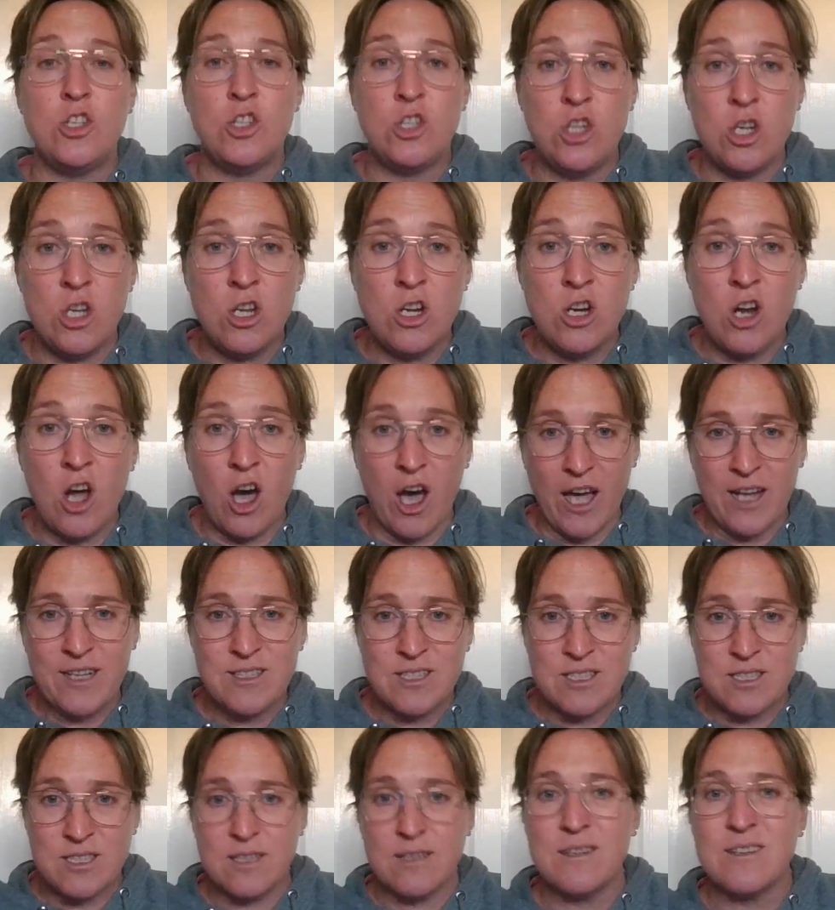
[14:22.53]
Do
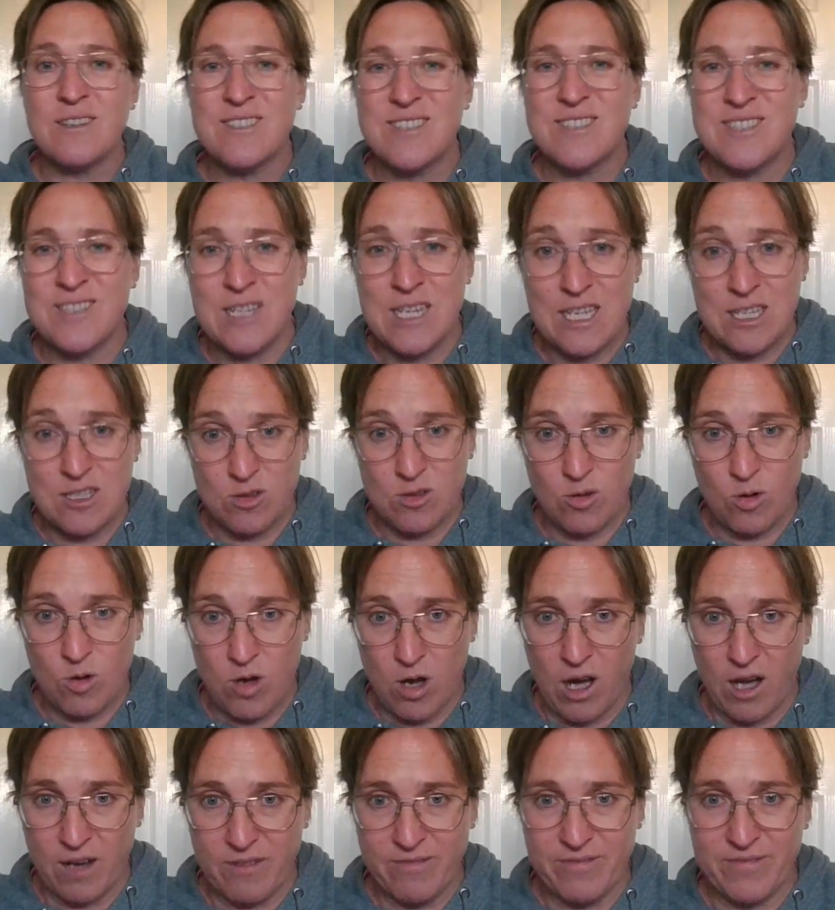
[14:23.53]
not sneeze or
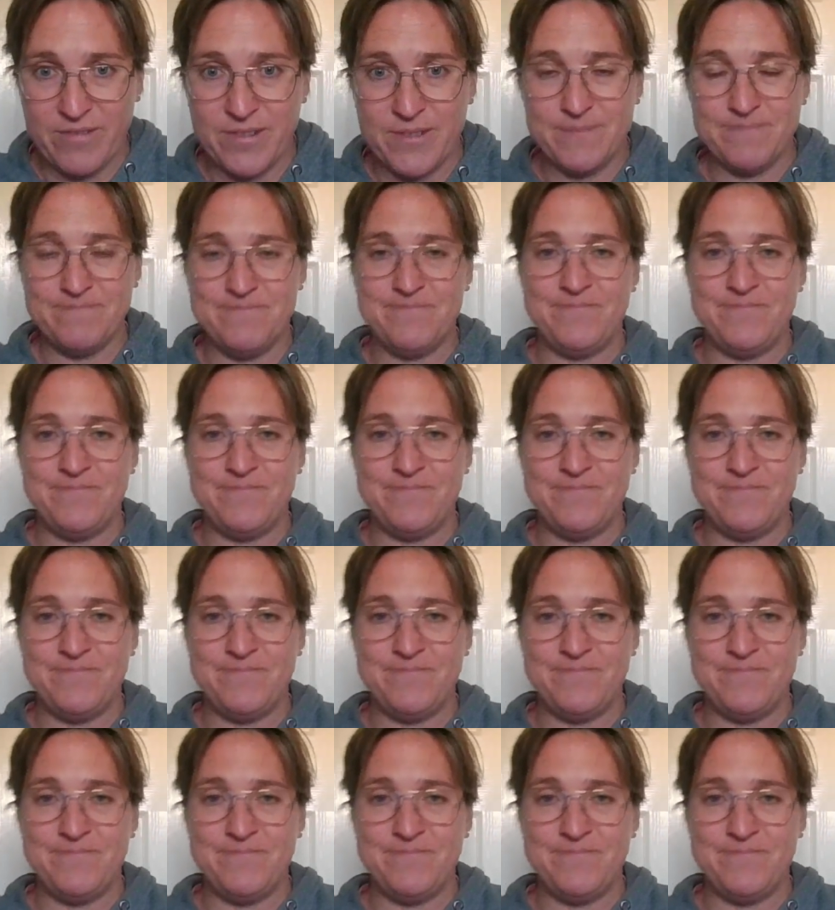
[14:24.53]
cough.